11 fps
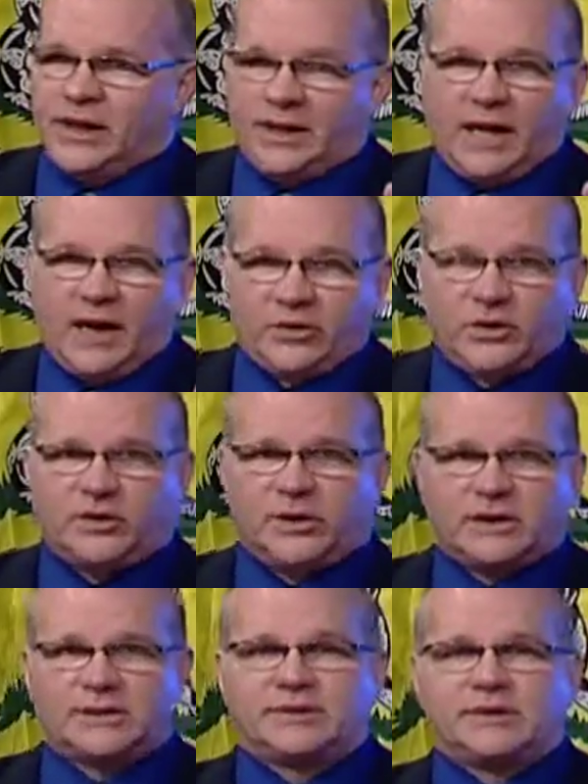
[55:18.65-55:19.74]
And now you
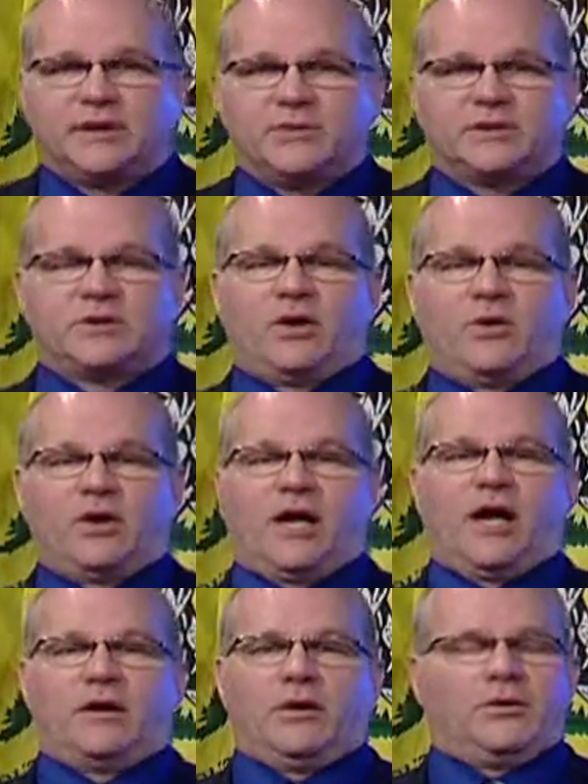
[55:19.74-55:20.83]
get to see what's going
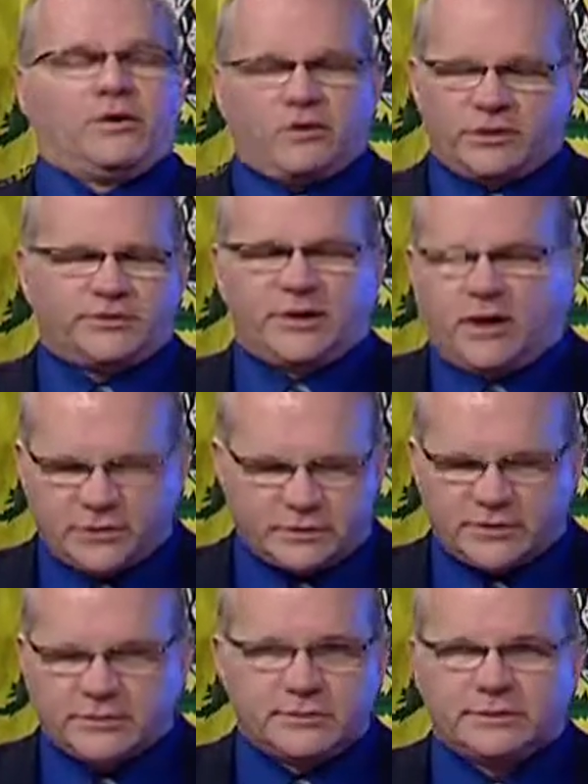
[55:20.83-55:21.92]
on. Oh, no, you
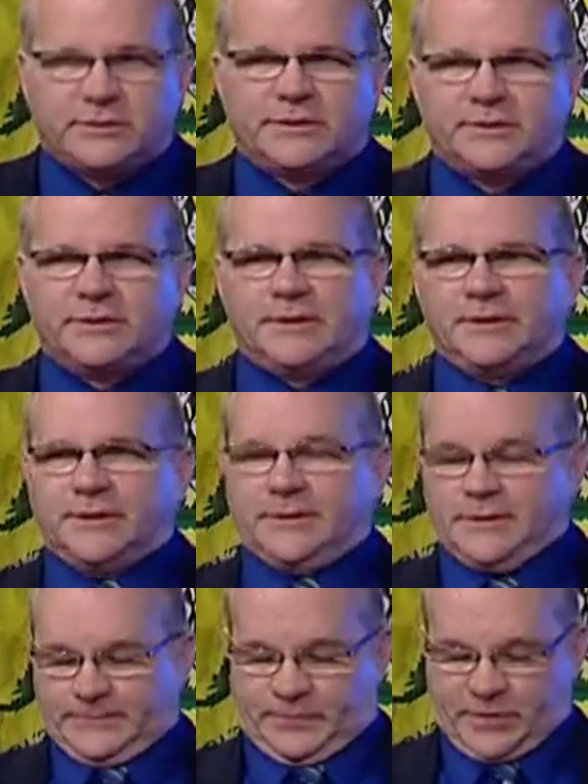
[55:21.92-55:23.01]
don't.
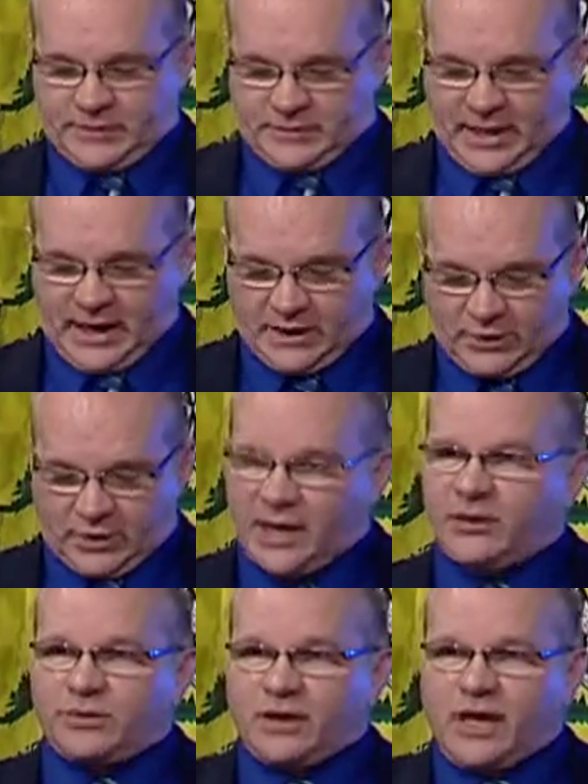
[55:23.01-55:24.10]
It's sad. Okay,
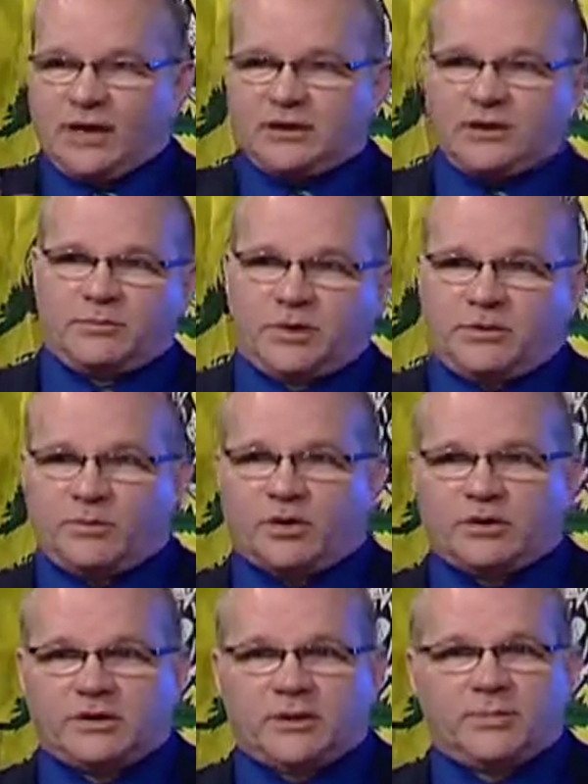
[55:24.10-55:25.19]
so we got a little bit more
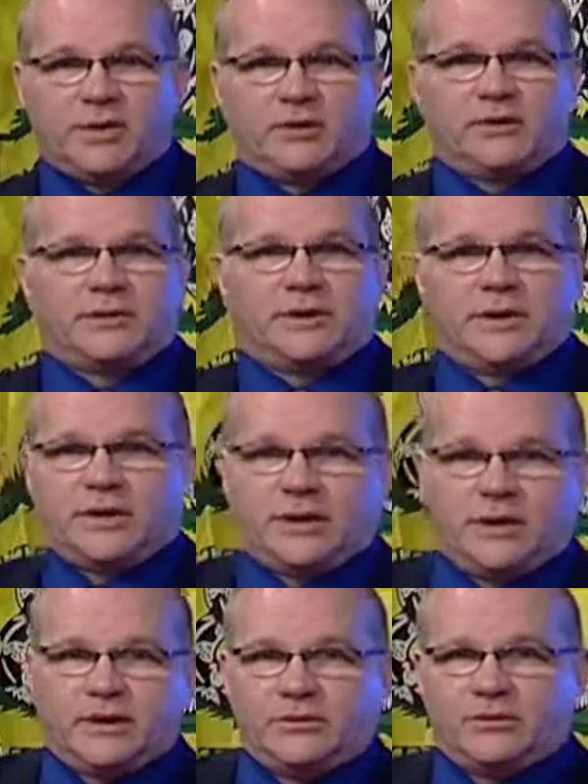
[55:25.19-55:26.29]
clip here, and then
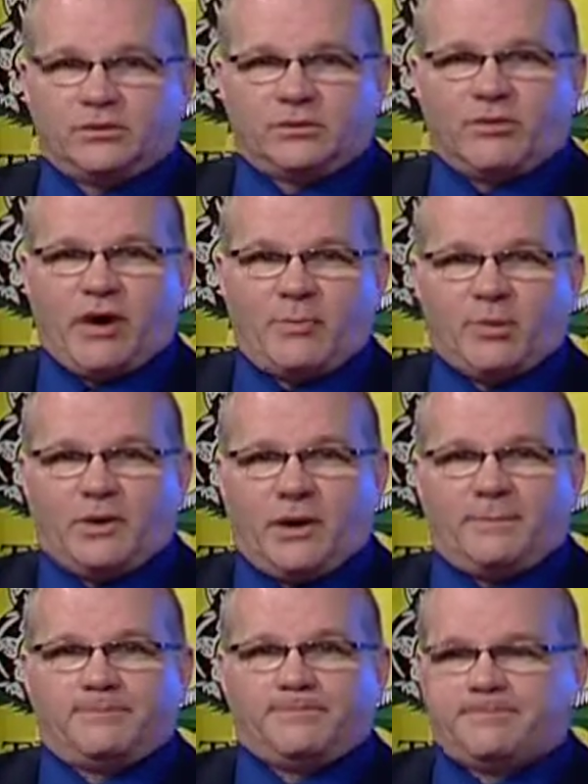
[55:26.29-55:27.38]
we'll wrap her up.